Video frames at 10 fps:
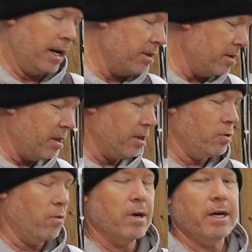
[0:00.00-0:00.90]
And
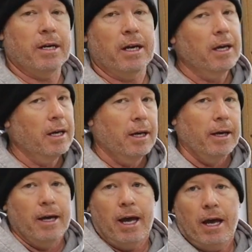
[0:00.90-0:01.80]
this one
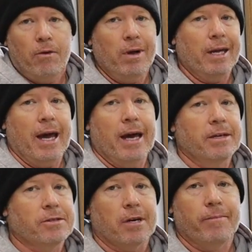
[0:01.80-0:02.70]
really
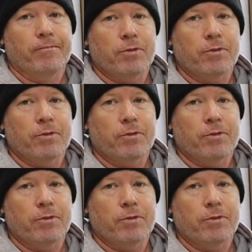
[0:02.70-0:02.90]
has